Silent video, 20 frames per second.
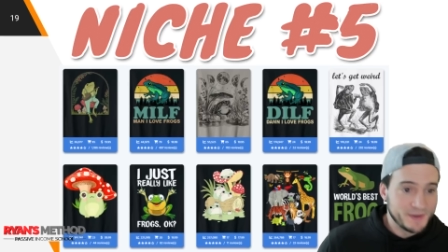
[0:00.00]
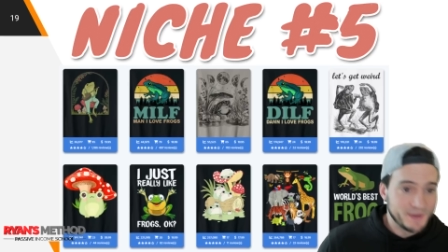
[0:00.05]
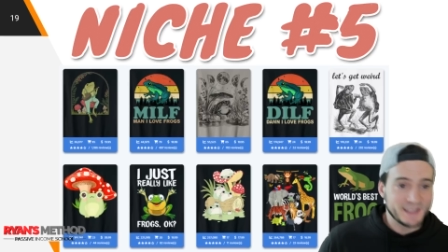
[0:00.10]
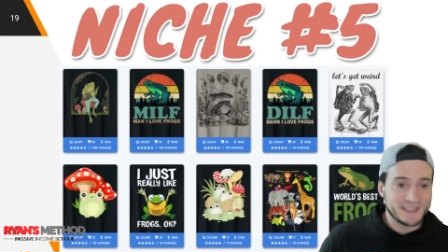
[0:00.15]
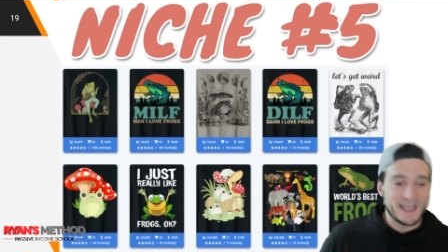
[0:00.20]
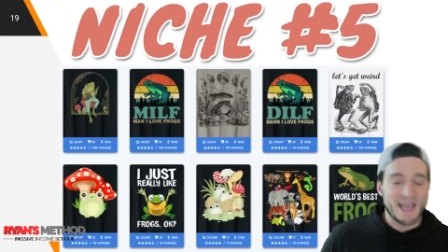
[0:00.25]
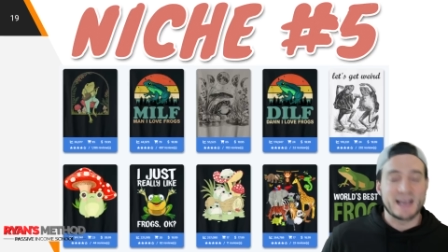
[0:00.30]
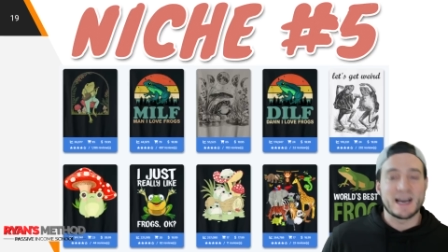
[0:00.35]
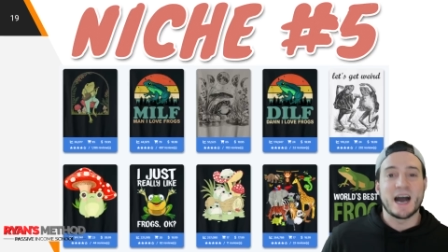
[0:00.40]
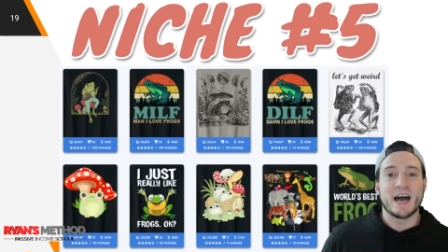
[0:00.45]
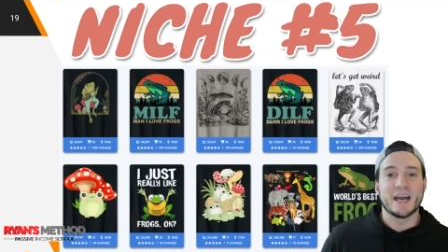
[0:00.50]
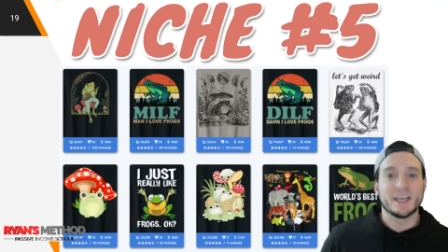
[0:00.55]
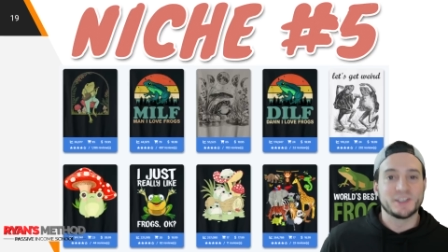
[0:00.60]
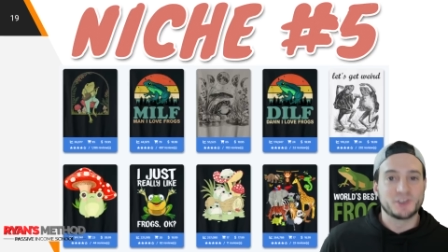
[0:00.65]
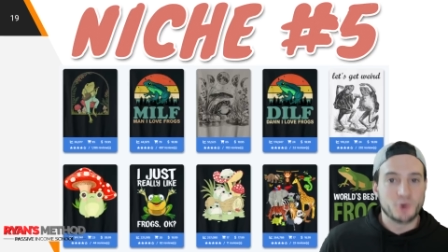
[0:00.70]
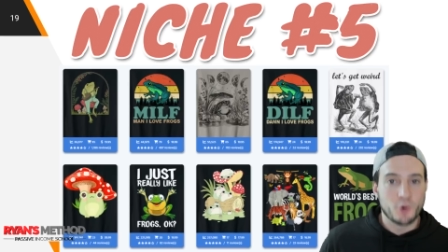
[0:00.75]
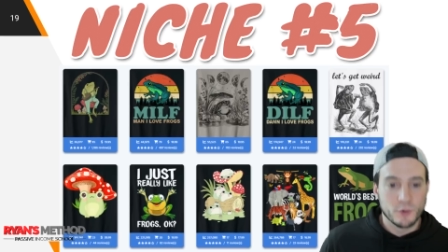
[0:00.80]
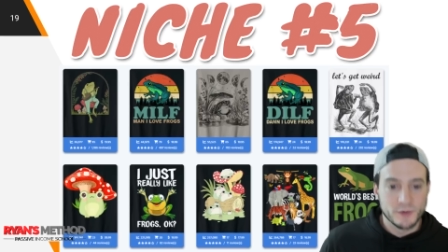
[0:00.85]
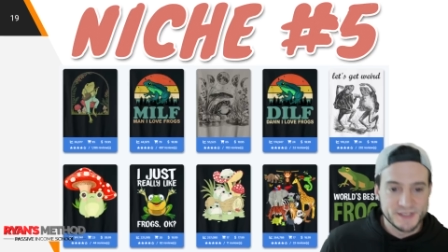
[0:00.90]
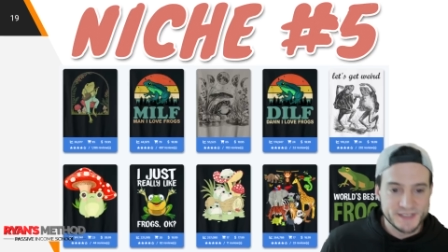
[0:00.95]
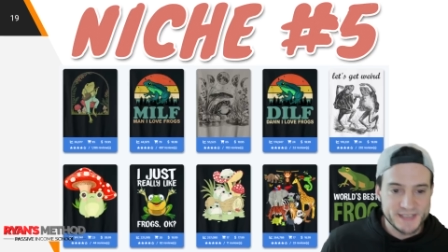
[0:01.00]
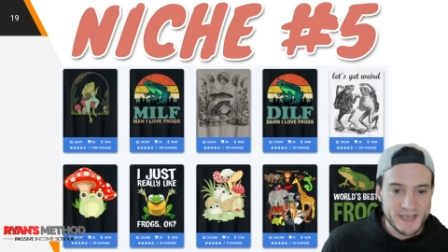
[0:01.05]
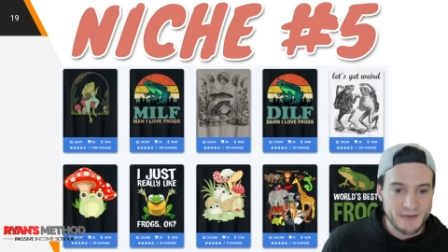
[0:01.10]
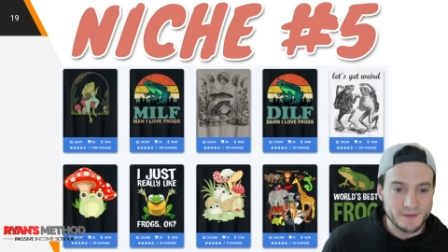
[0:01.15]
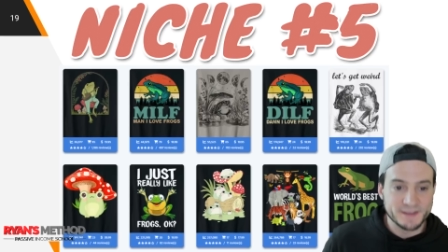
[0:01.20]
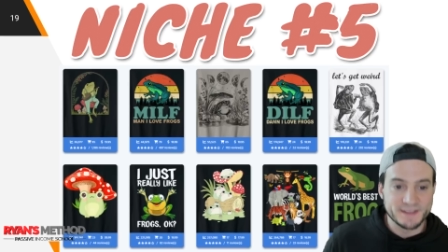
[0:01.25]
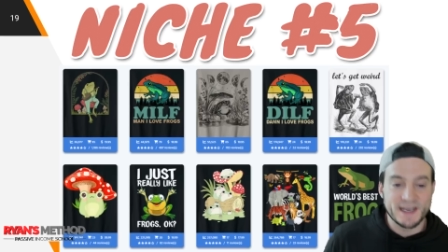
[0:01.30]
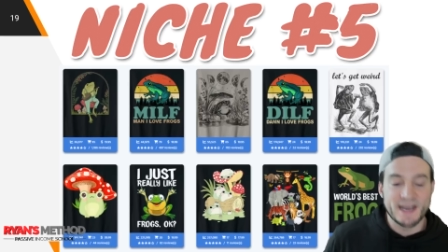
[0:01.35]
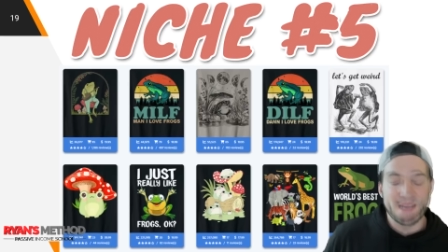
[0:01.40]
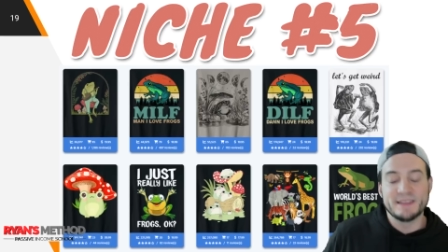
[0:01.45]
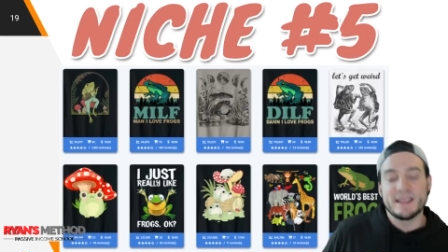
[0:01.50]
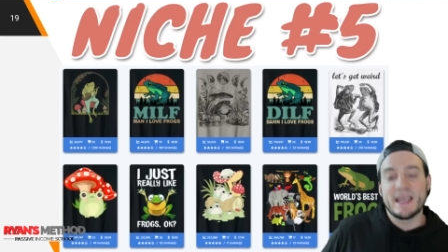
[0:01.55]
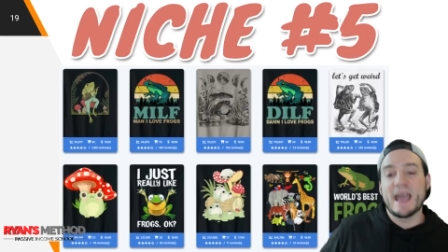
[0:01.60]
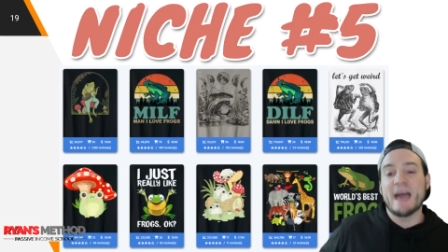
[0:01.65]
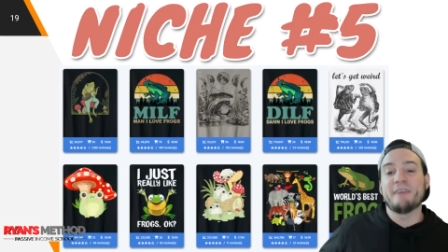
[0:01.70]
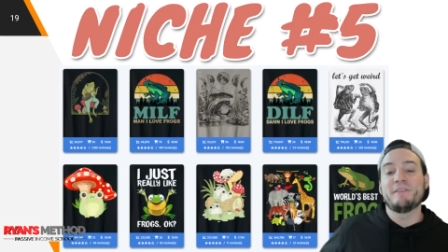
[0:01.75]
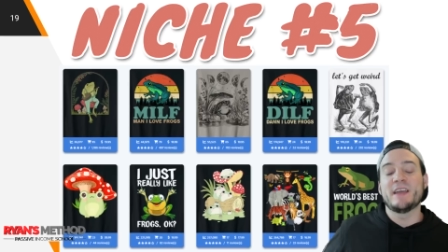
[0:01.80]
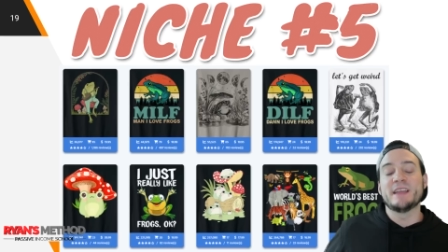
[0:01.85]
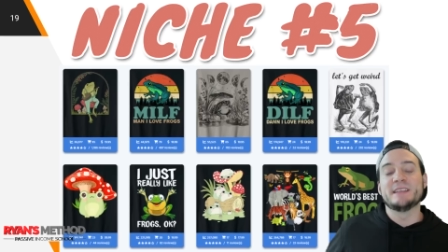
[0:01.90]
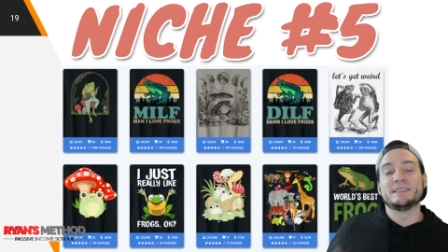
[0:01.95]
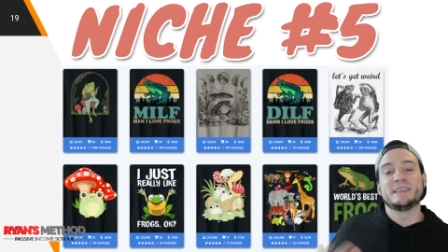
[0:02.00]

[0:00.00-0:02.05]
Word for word: like that cottage core style design. They have a